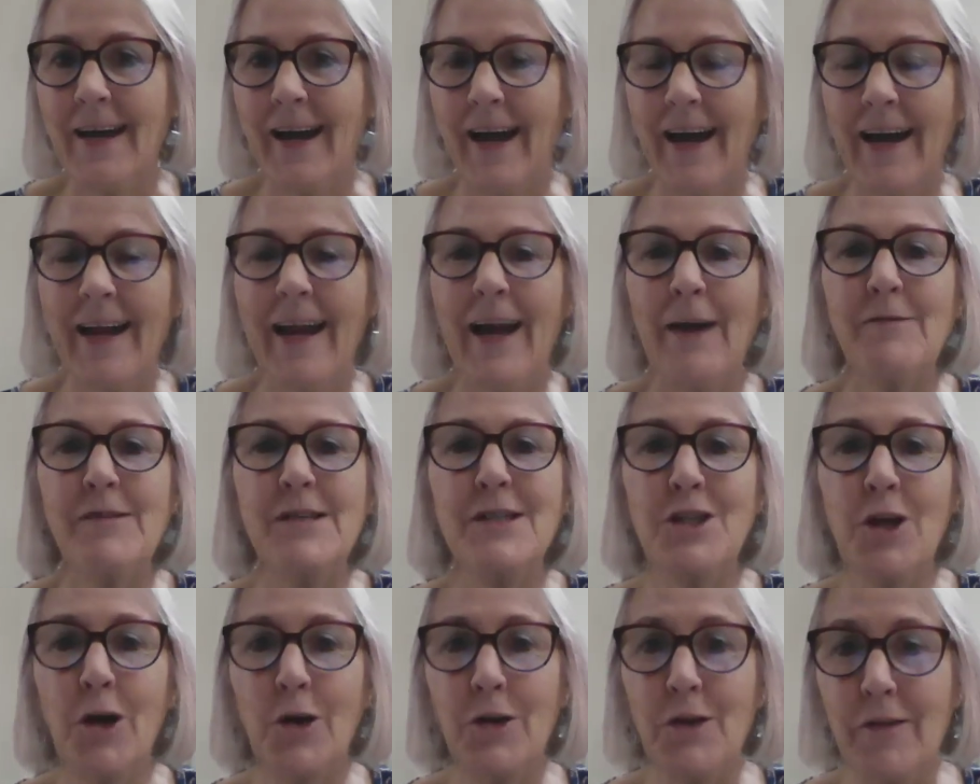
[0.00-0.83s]
I have to
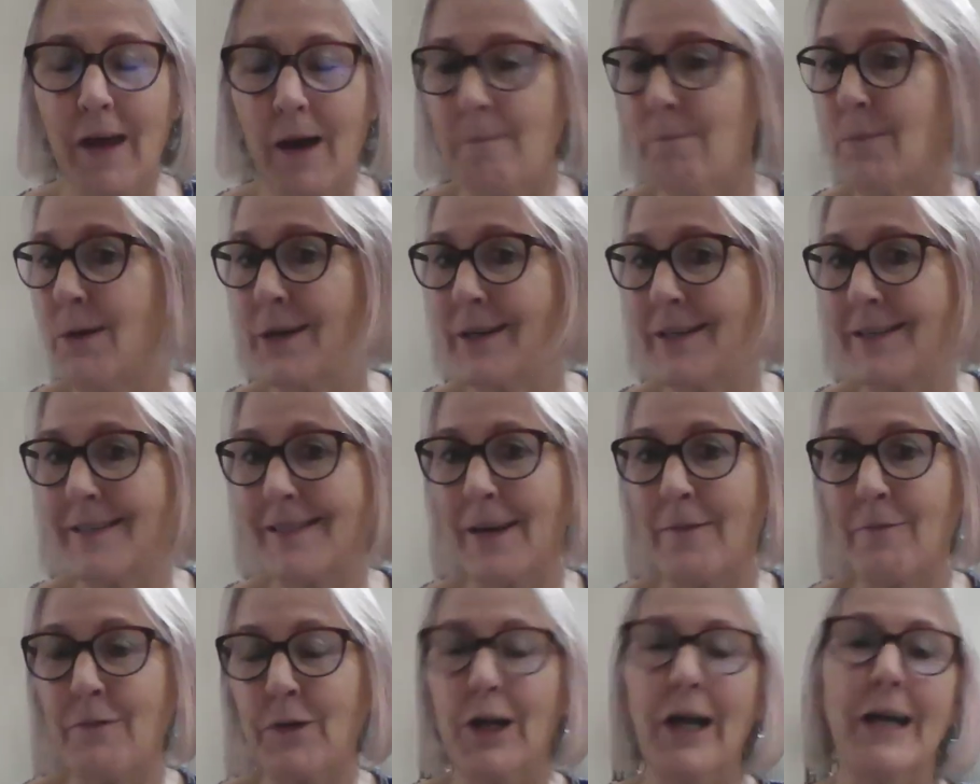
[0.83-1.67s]
tell you that because
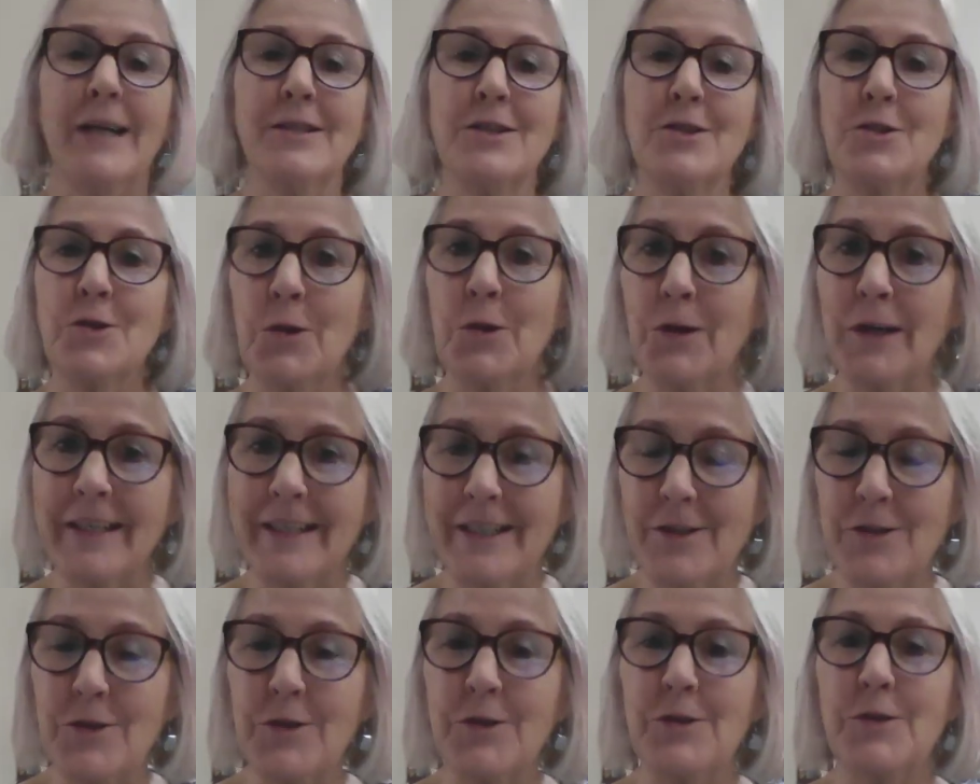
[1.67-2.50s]
I forgot to totally
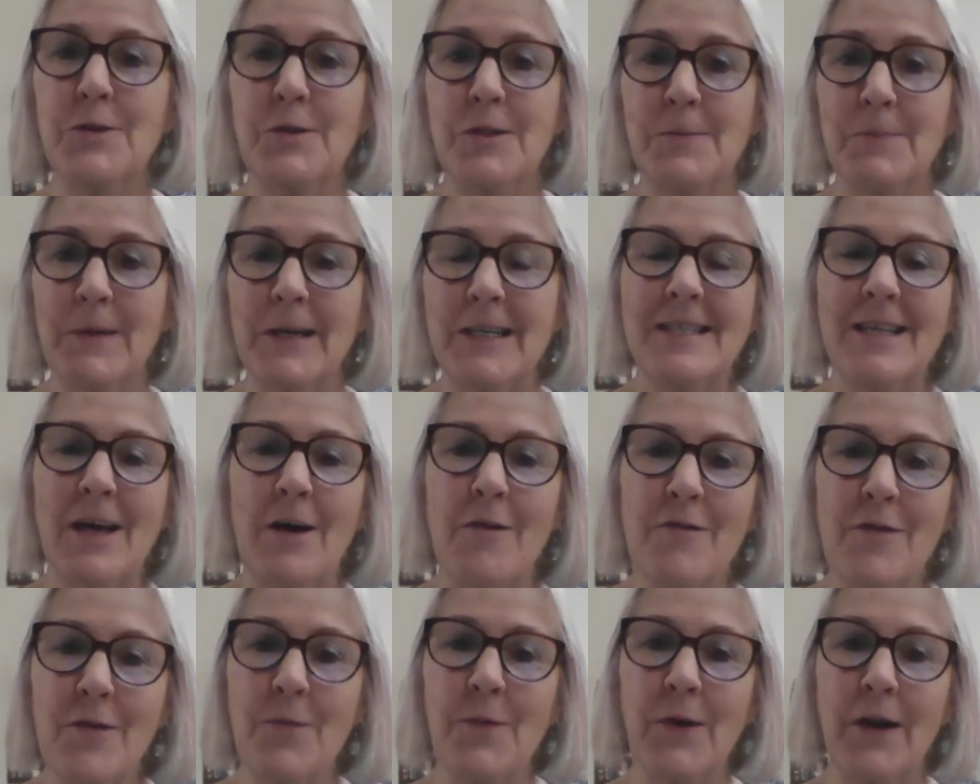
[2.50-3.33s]
introduce
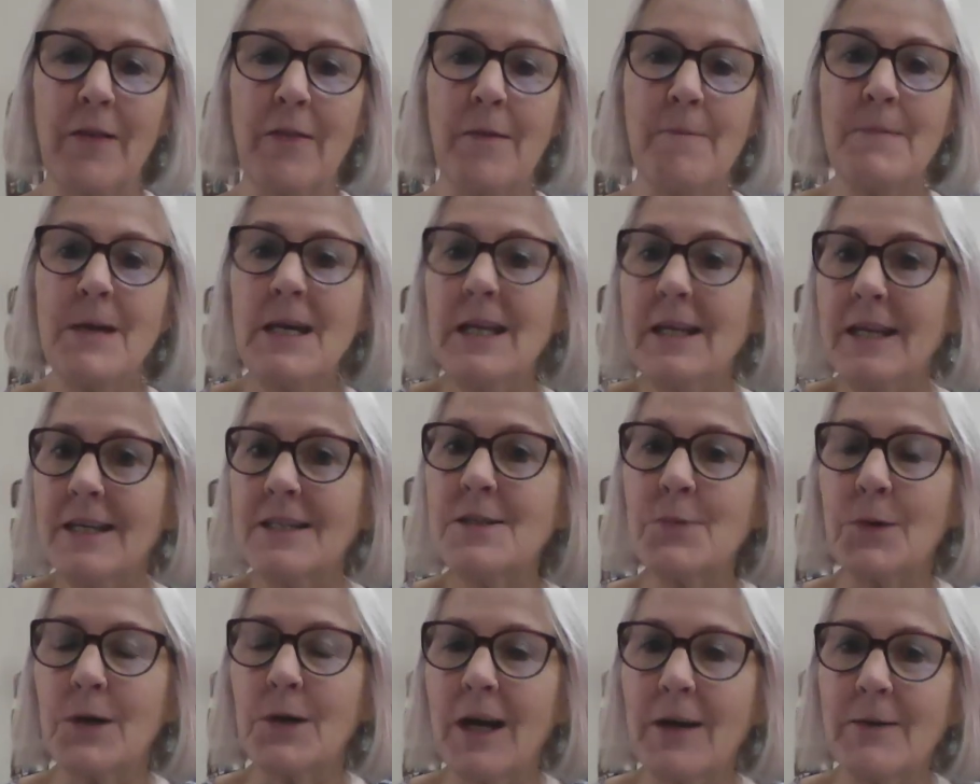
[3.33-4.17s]
myself at one of the
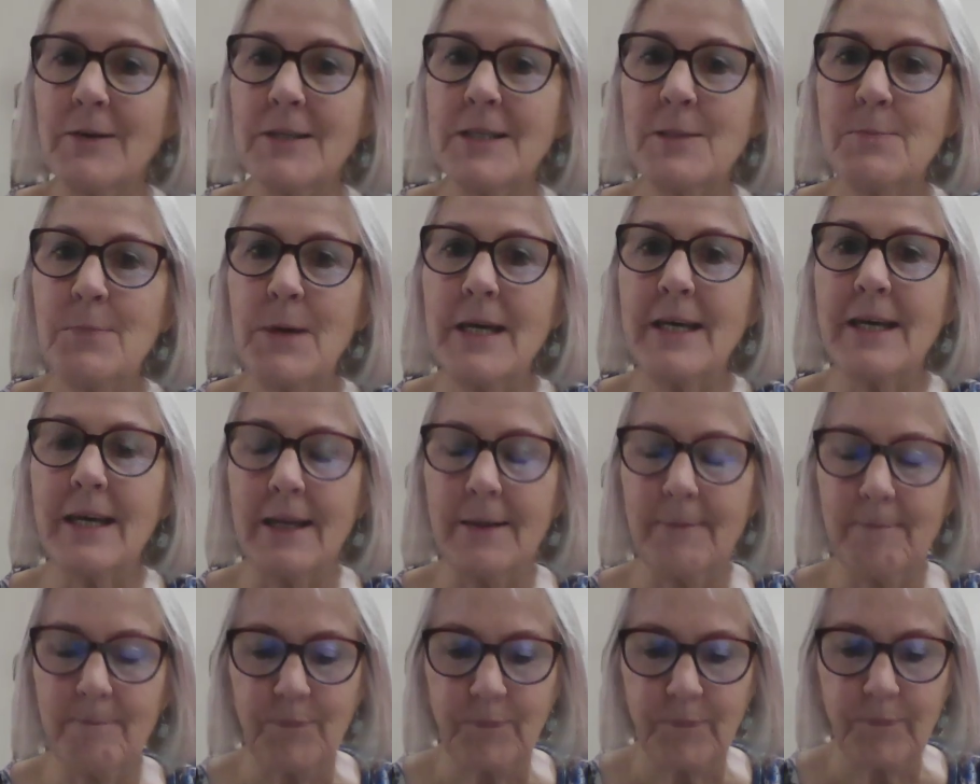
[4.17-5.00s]
meetings where I was
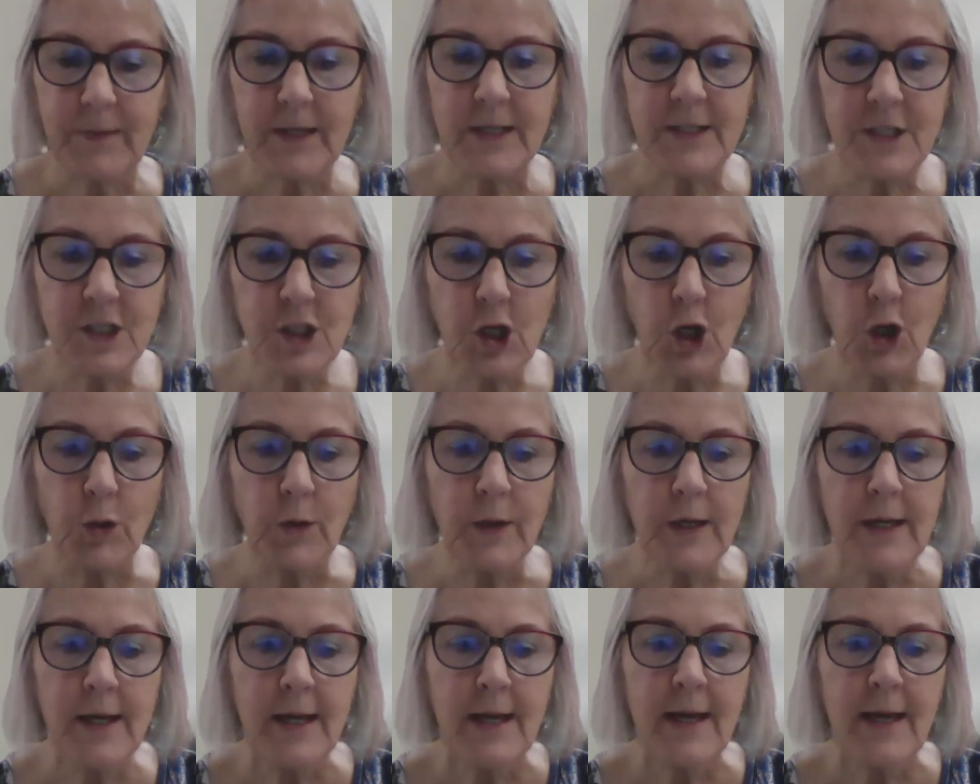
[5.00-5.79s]
speaking. So,